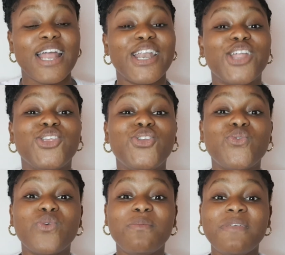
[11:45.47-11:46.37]
then you
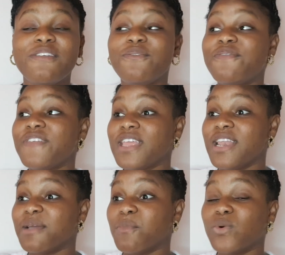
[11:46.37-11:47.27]
will be
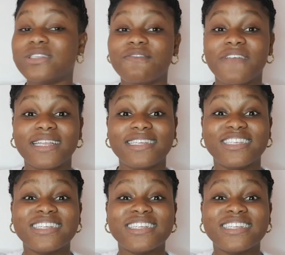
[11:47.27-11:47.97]
feeling motivated